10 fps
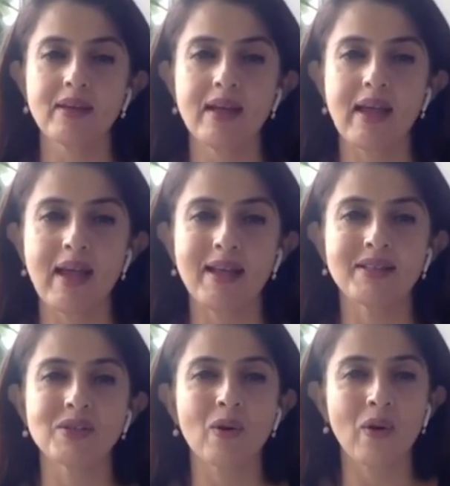And
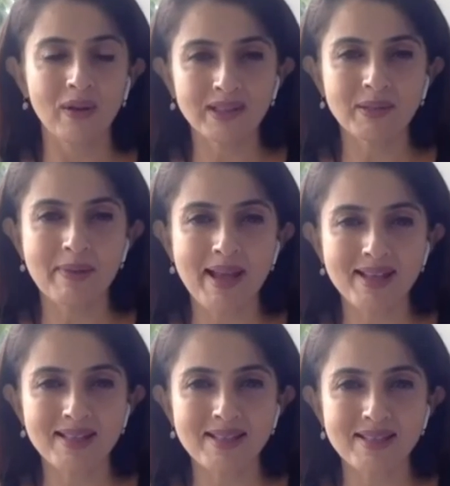all the
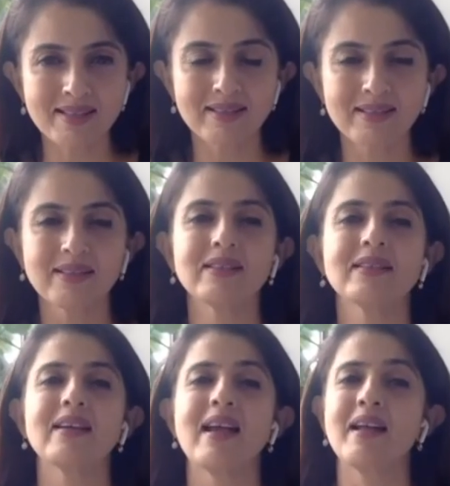best.
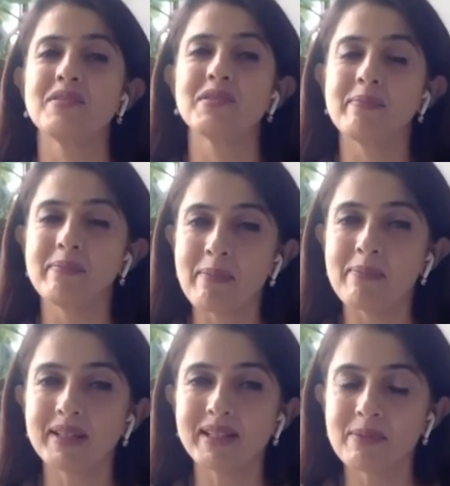And remember
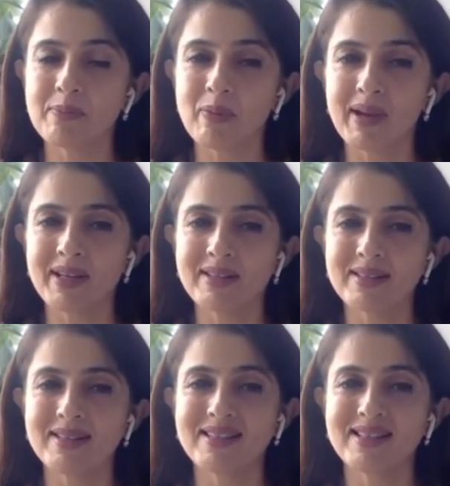that point,
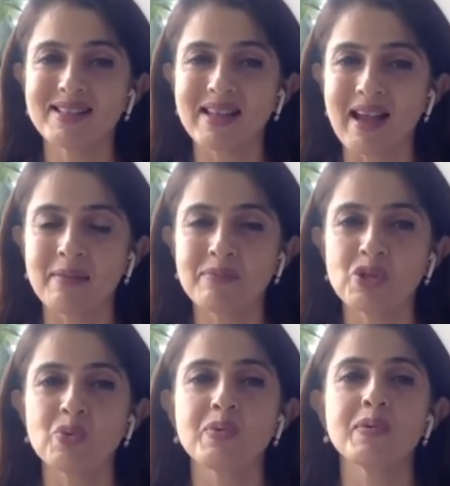it's time
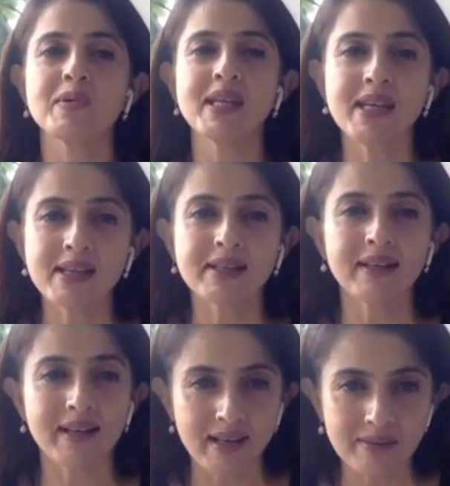to
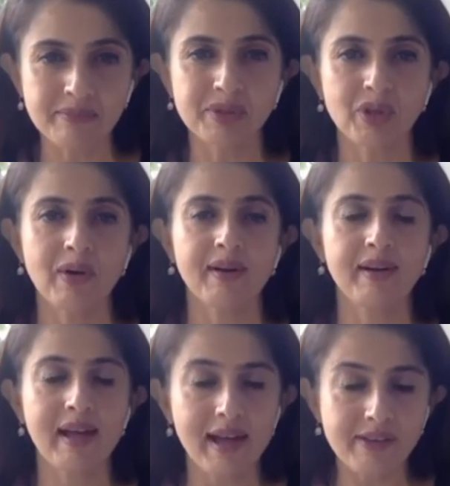reclaim your
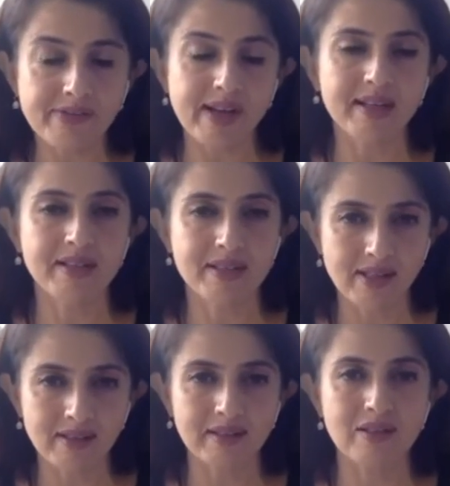life and take
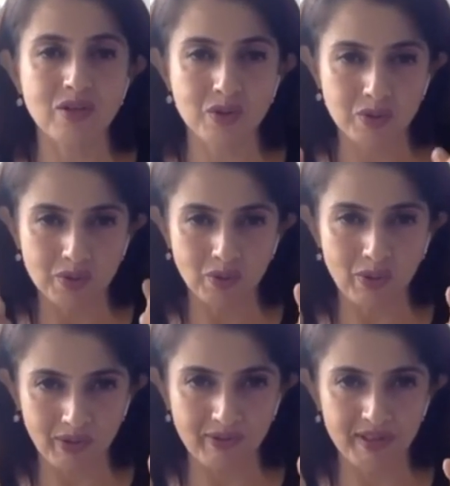control
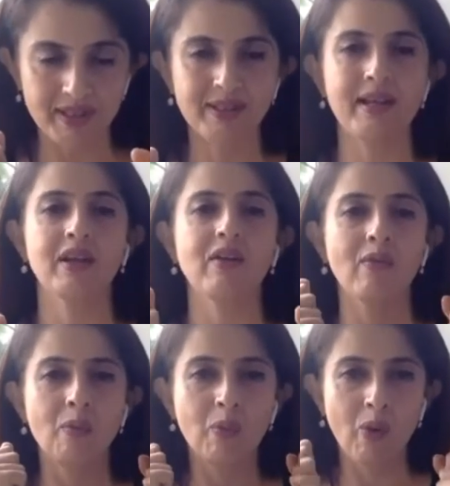over it like
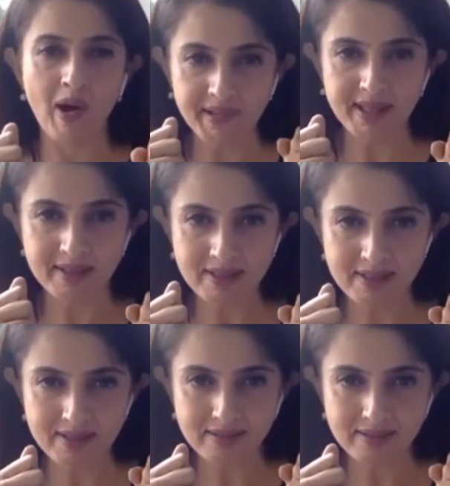warriors